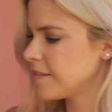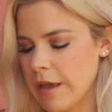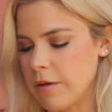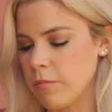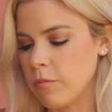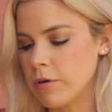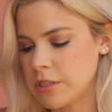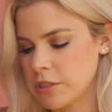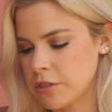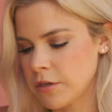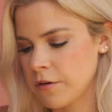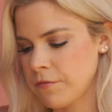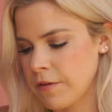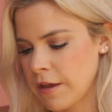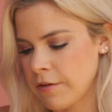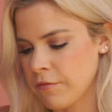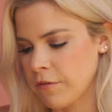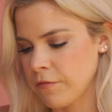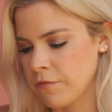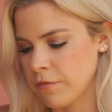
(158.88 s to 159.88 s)
Okay, what's your
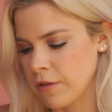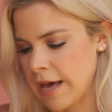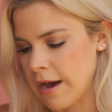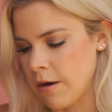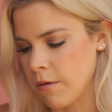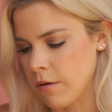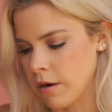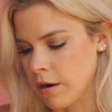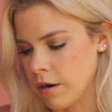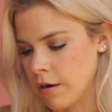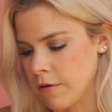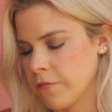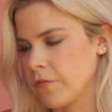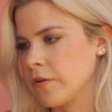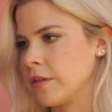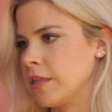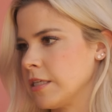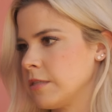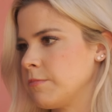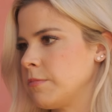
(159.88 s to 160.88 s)
favorite flower
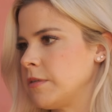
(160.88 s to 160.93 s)
for this